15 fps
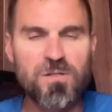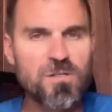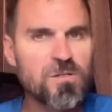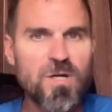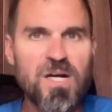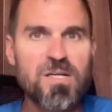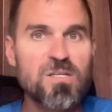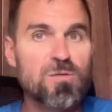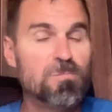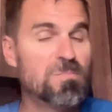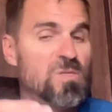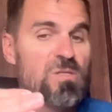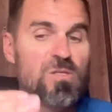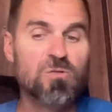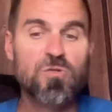You're not you,
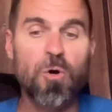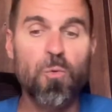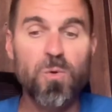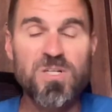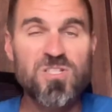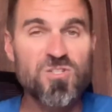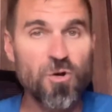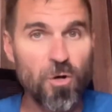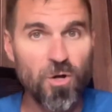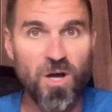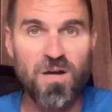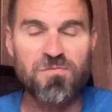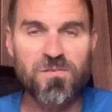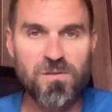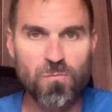you don't want to start
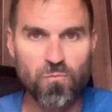off